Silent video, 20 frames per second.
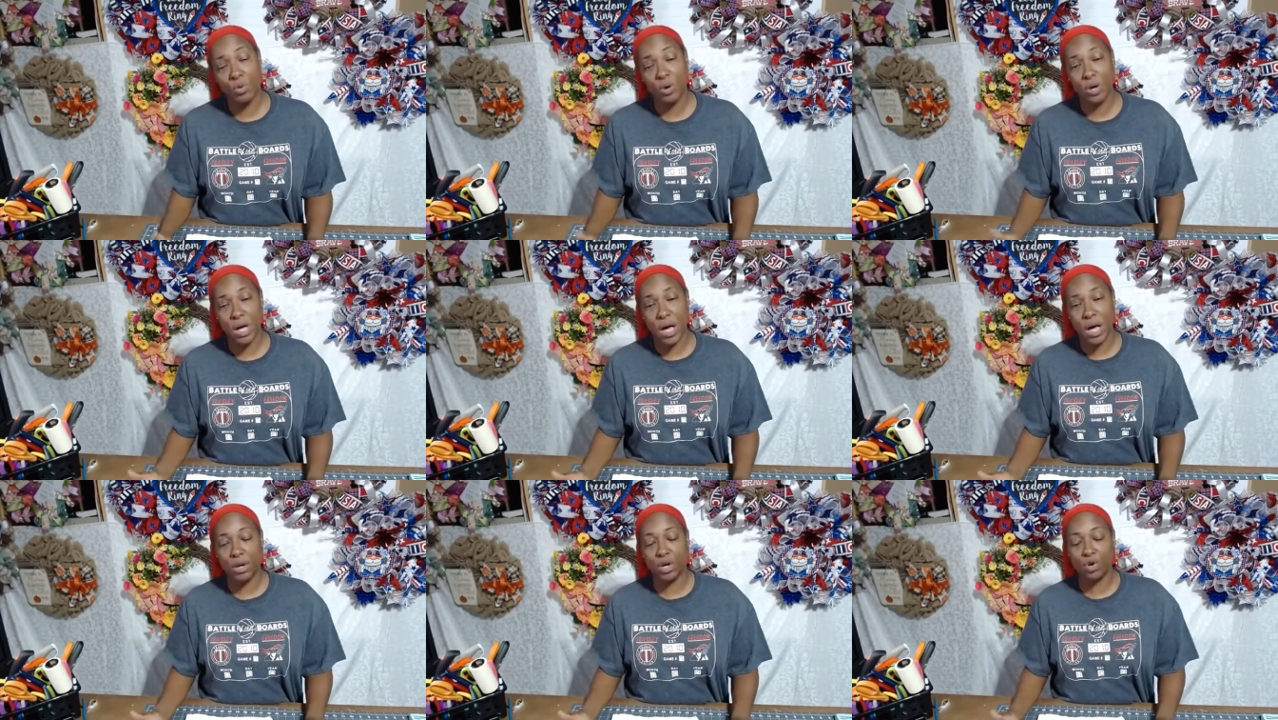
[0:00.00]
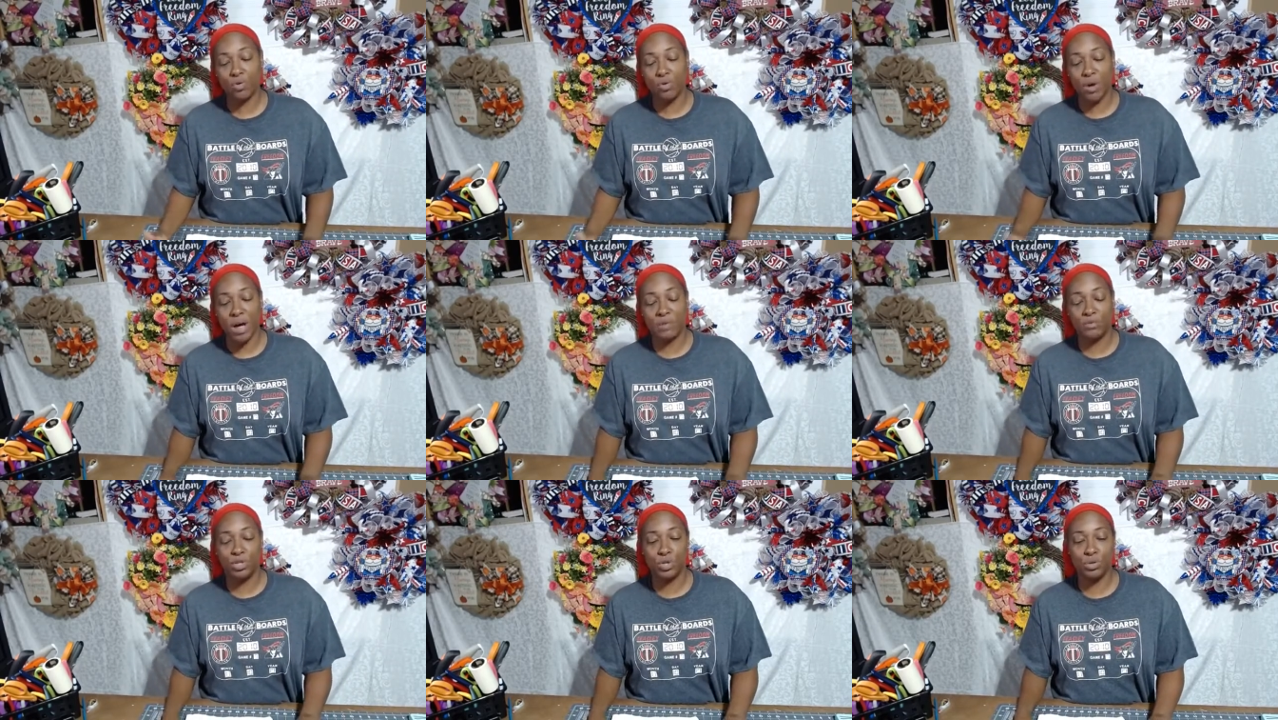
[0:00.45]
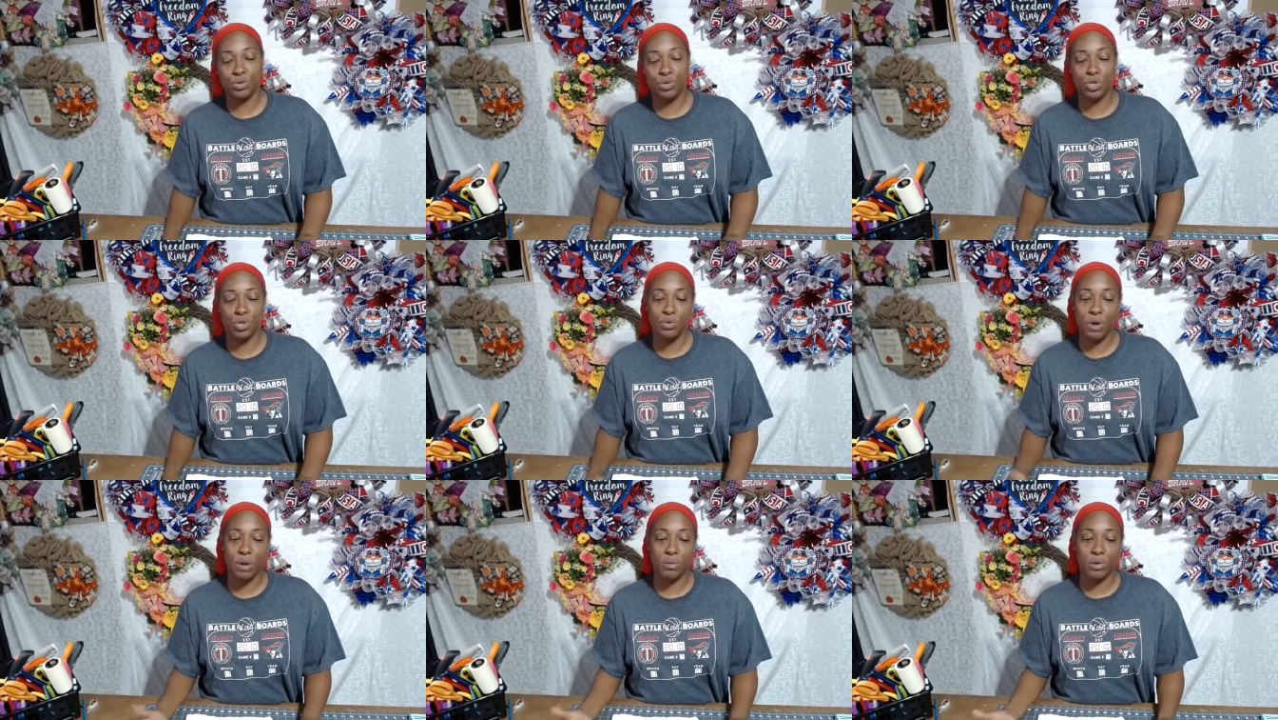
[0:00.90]
what kind of crafts you
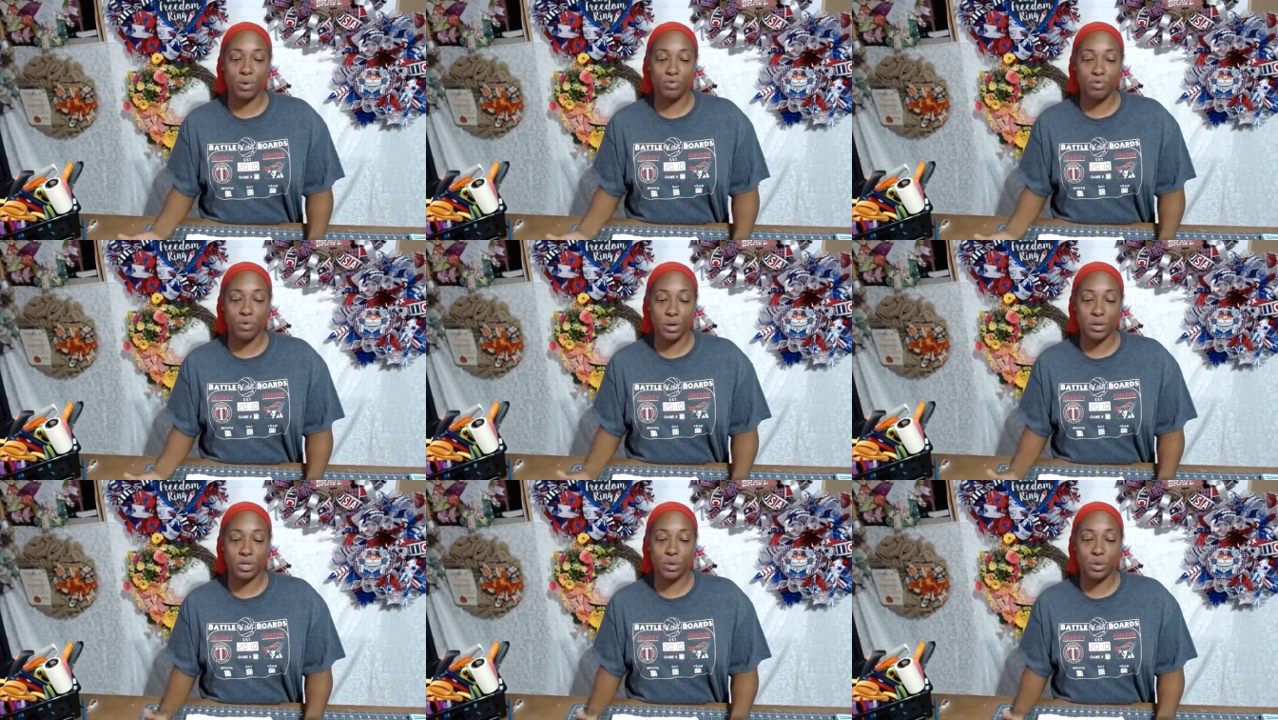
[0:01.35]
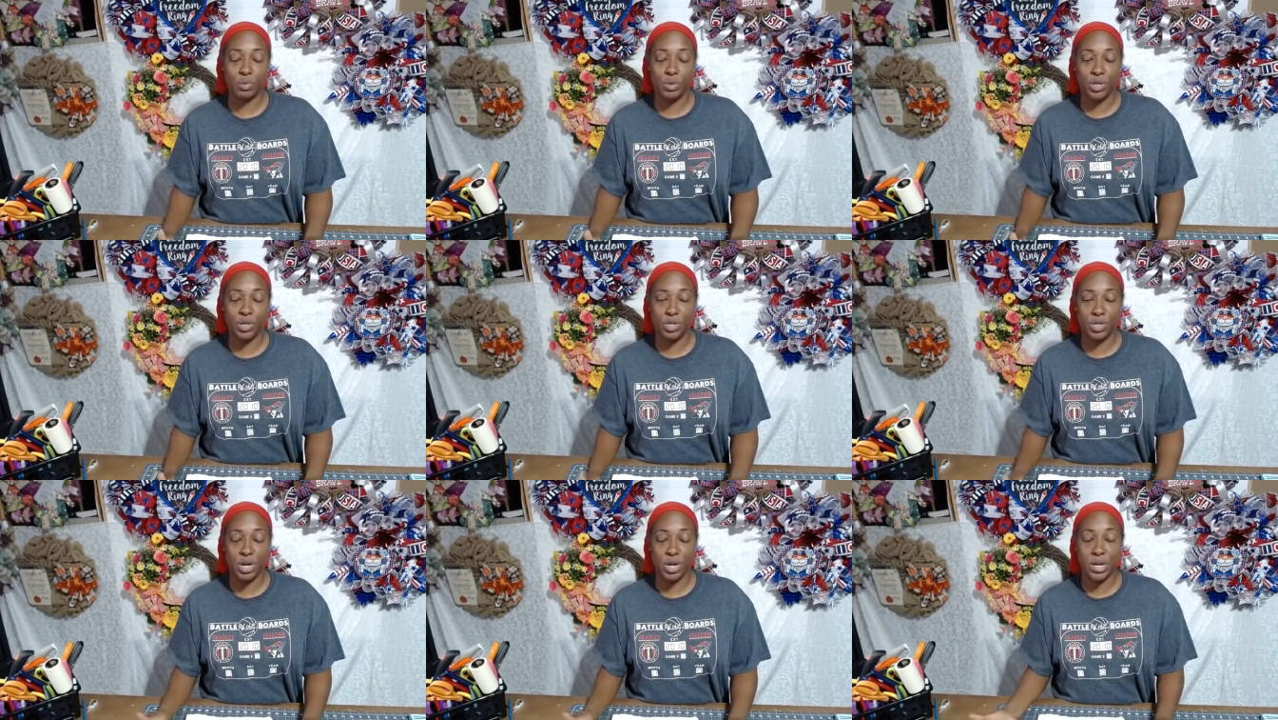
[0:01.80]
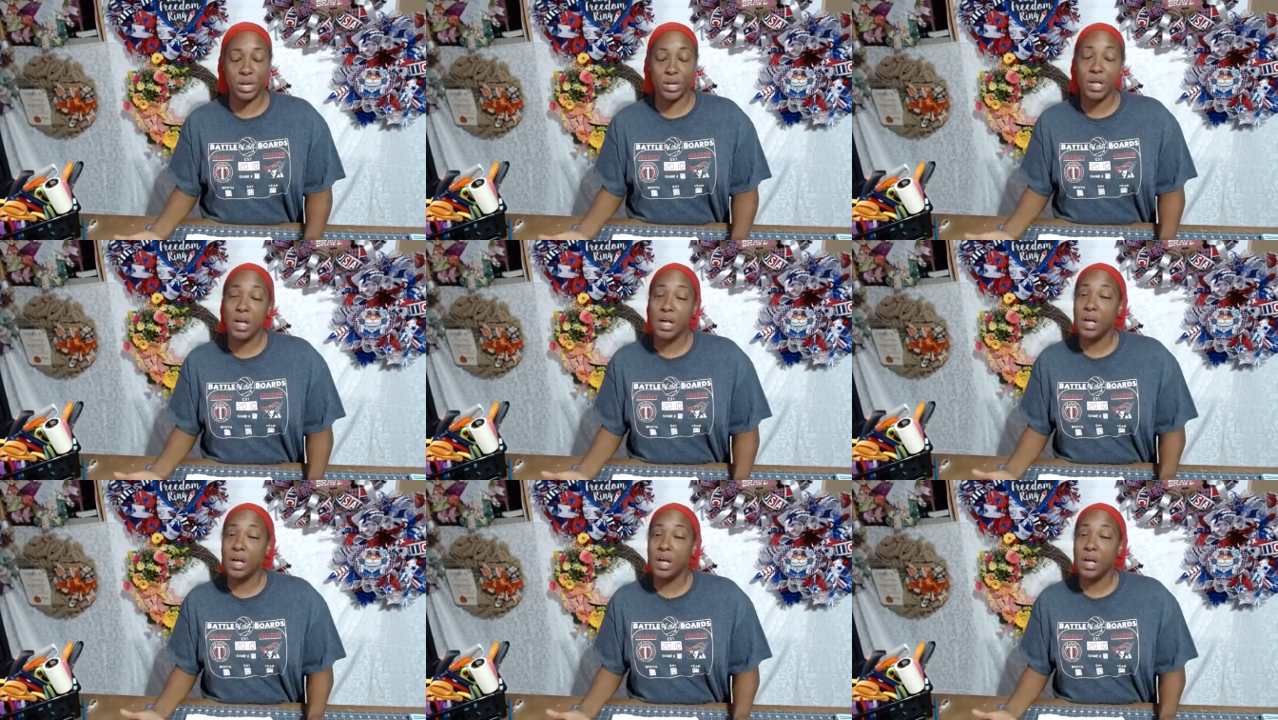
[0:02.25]
do. I would greatly appreciate it.